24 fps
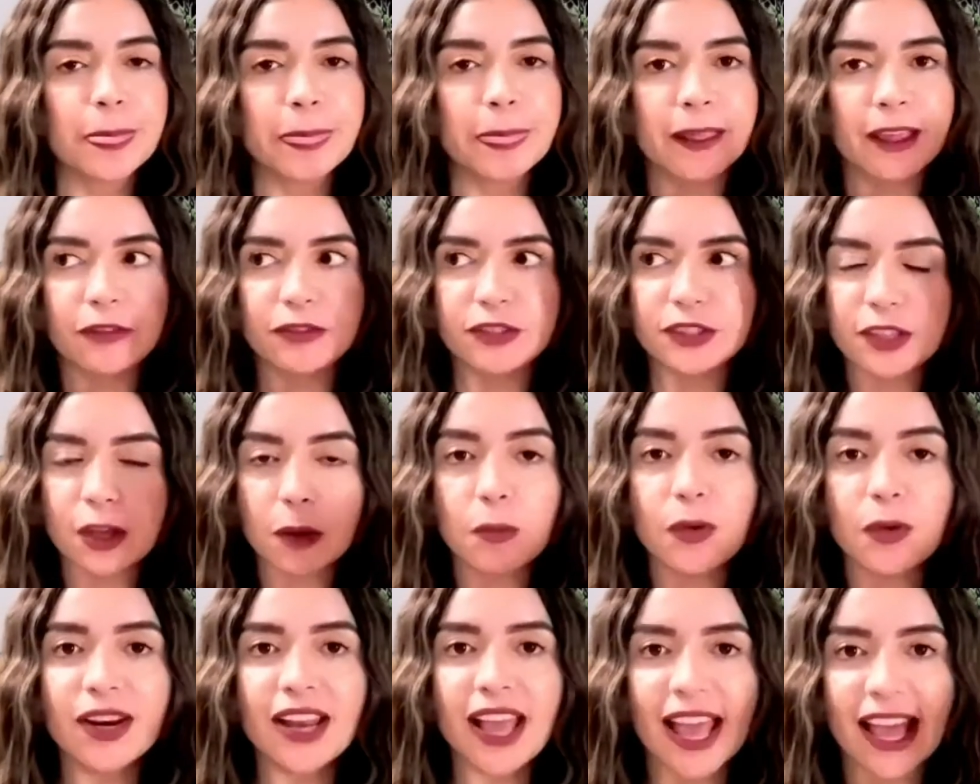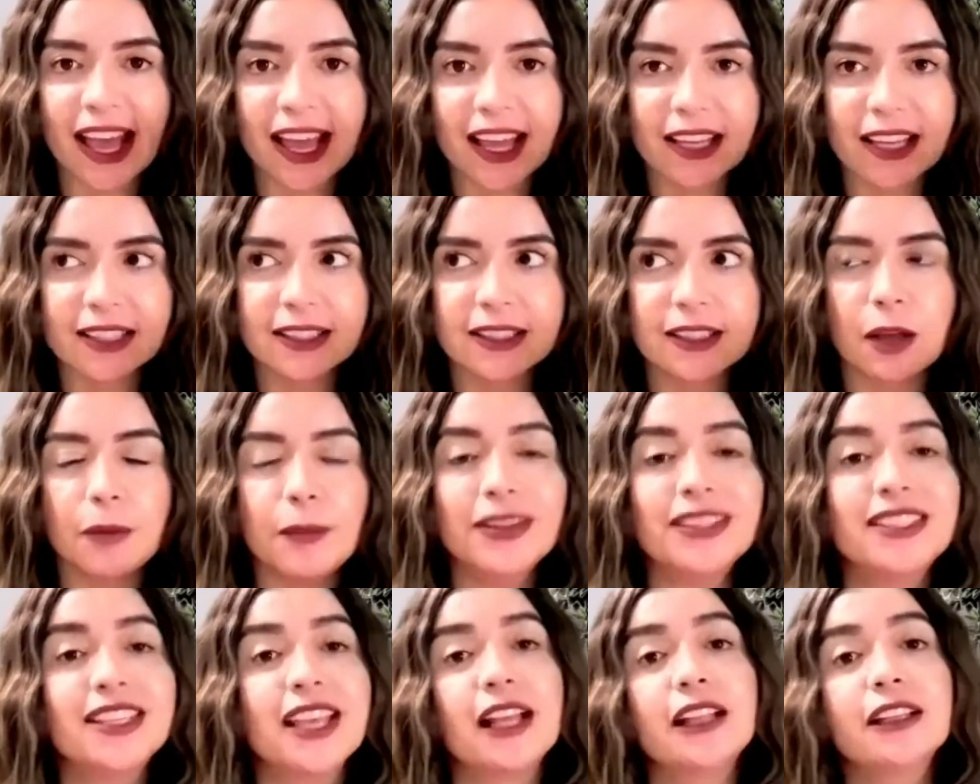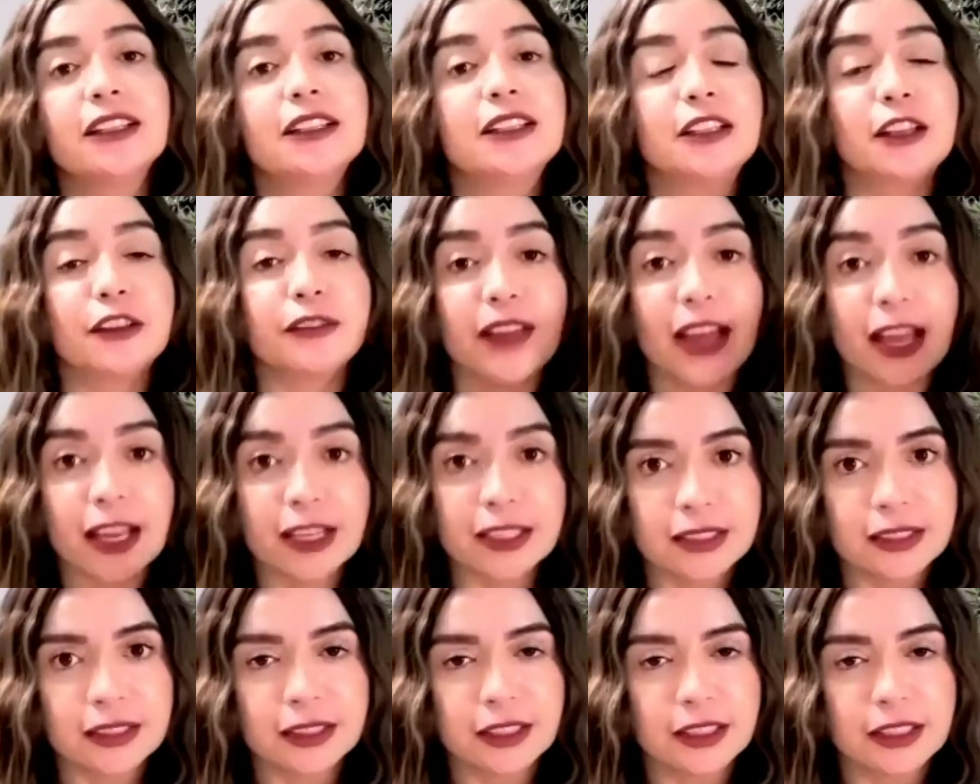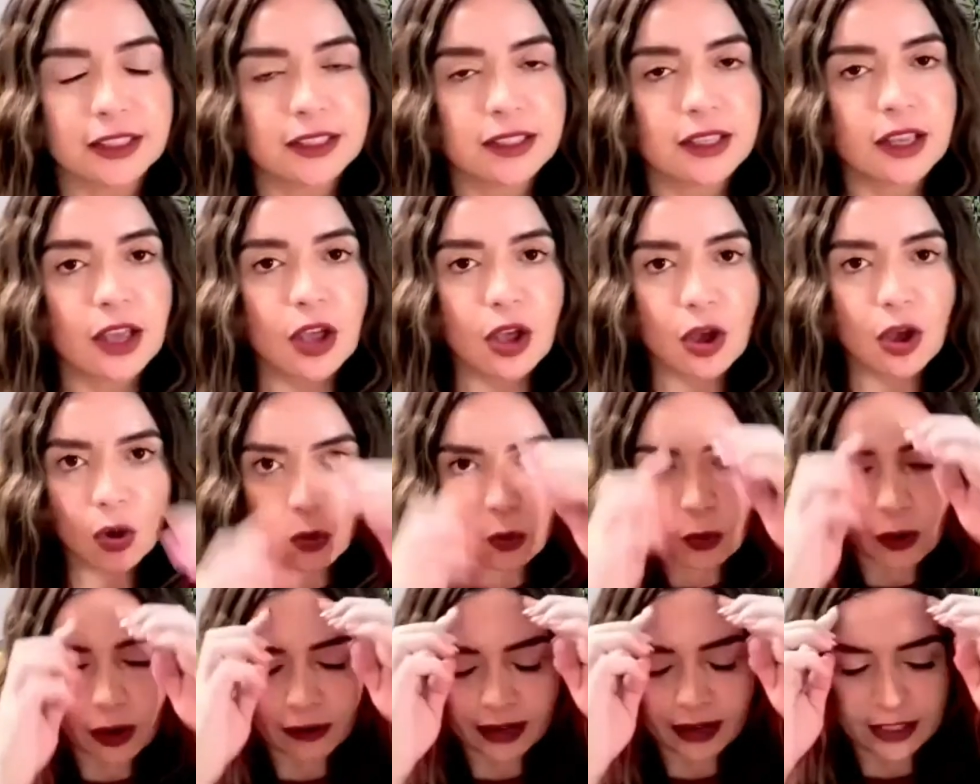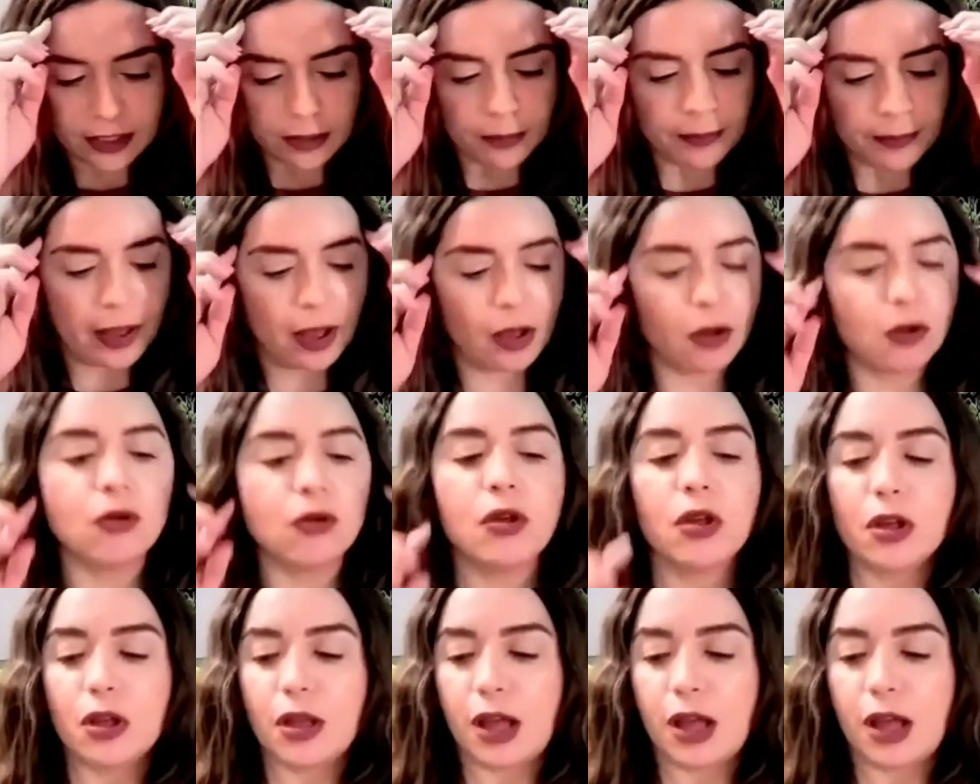if someone has a mentality of excellence where it's about,